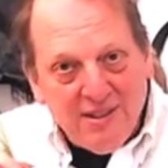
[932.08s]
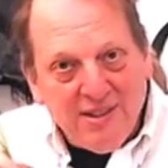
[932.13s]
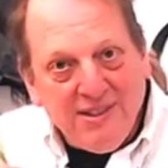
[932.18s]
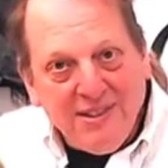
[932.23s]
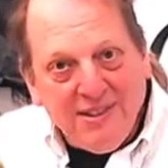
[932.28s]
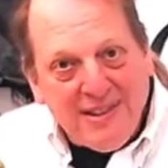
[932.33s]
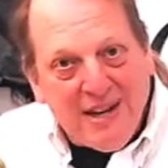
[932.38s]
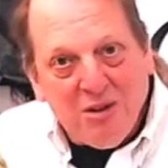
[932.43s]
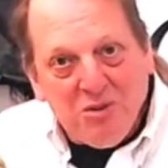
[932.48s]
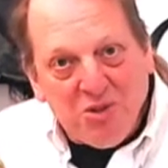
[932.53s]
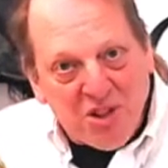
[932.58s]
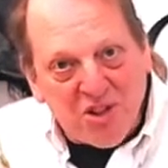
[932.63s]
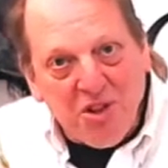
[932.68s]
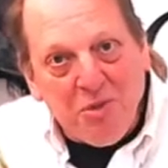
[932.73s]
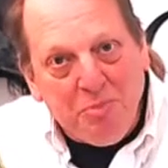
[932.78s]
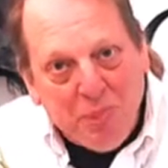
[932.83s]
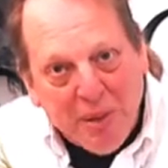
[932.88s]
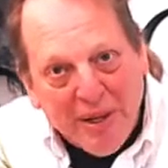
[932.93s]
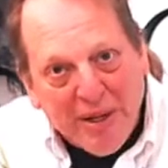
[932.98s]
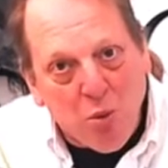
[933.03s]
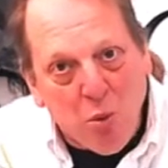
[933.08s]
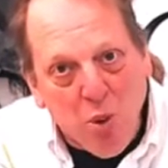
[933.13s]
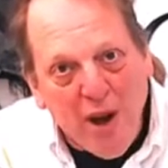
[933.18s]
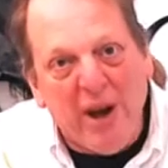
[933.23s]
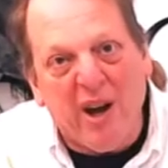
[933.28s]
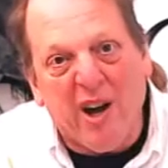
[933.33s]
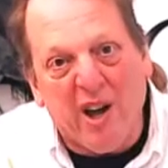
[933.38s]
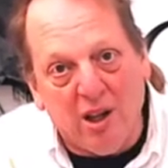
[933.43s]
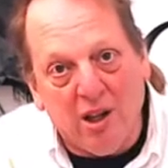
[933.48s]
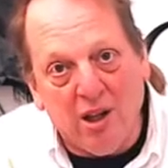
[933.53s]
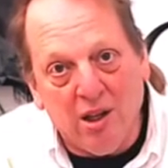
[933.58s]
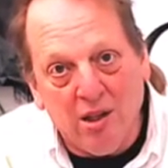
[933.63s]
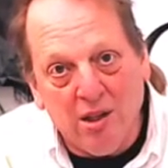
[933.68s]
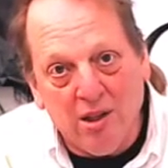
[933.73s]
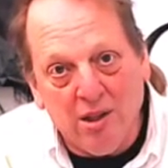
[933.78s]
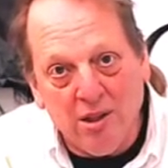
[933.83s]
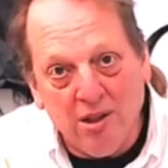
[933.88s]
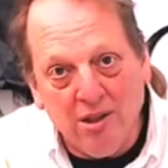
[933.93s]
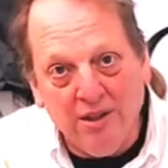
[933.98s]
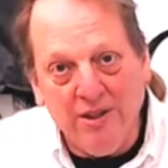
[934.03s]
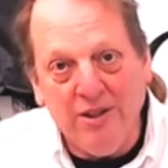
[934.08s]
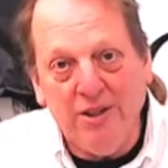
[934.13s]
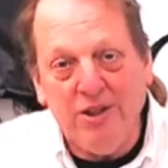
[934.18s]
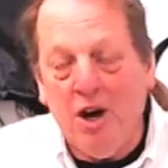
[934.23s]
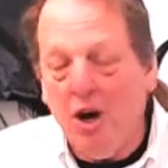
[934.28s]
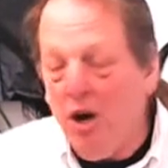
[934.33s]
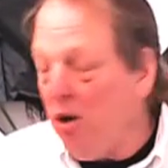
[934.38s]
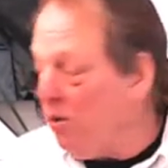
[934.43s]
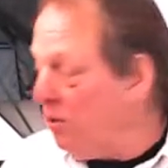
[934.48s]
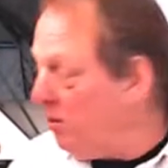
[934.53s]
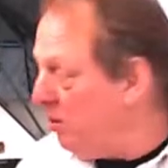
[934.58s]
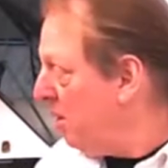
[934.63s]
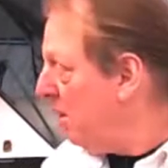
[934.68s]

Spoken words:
down to the big well, you know?